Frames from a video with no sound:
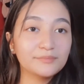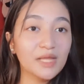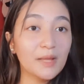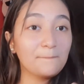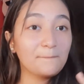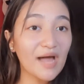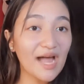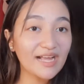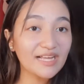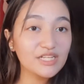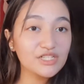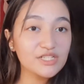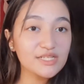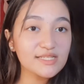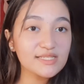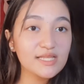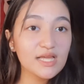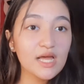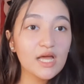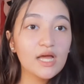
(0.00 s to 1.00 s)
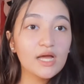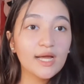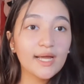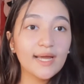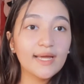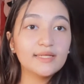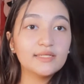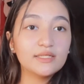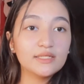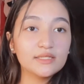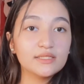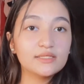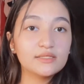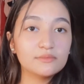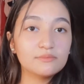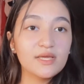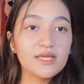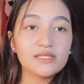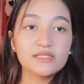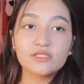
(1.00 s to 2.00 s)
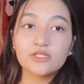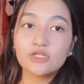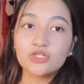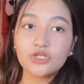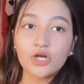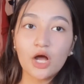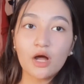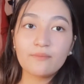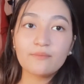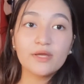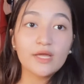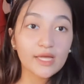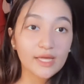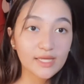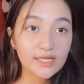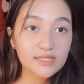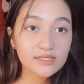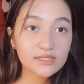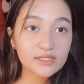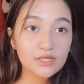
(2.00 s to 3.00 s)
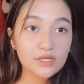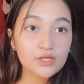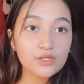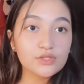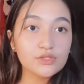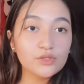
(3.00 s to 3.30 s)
packages, and it makes the job easier,